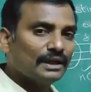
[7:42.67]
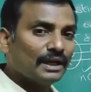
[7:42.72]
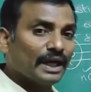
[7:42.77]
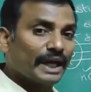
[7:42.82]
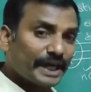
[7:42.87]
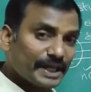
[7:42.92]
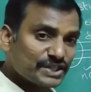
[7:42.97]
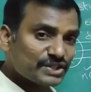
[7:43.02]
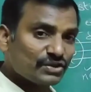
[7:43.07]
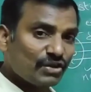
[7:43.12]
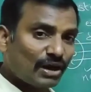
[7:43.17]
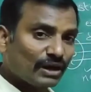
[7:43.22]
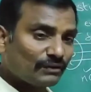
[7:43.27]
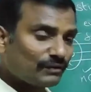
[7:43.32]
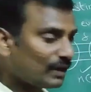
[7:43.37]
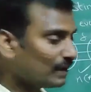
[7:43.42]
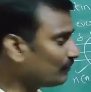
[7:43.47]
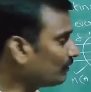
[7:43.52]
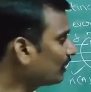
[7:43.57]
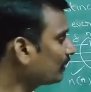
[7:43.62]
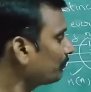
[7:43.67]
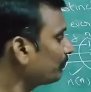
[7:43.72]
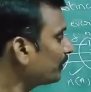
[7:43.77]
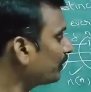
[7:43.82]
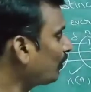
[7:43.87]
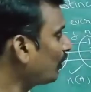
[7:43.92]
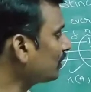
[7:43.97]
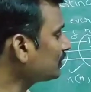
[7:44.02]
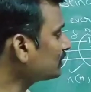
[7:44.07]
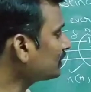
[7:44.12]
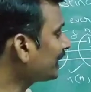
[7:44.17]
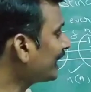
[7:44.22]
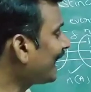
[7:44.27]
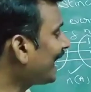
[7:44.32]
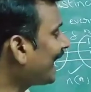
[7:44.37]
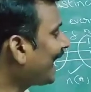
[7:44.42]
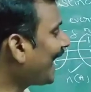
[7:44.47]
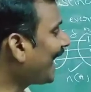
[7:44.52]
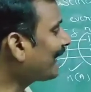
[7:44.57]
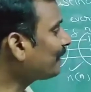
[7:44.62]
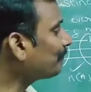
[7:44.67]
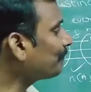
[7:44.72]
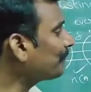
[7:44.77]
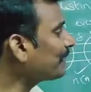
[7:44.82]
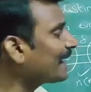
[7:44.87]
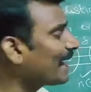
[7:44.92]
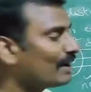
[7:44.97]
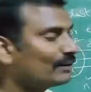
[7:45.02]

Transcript: It's not one because A and B